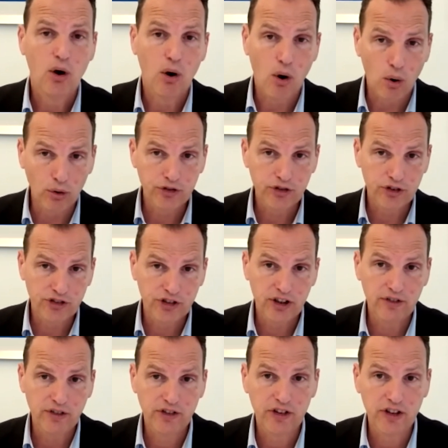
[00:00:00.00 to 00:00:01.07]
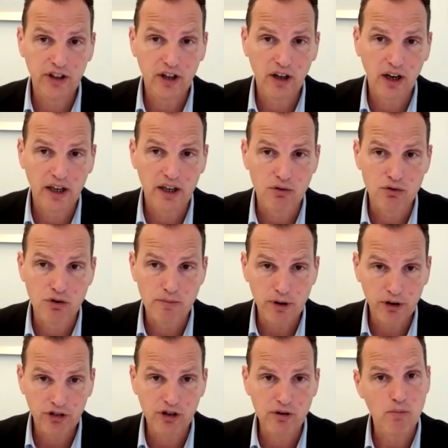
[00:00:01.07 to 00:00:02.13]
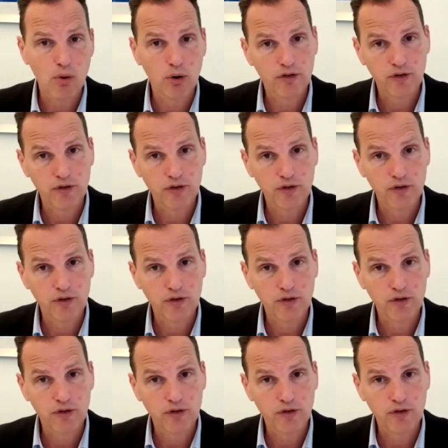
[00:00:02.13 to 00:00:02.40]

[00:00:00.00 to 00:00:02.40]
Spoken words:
also achieve CDAI remission more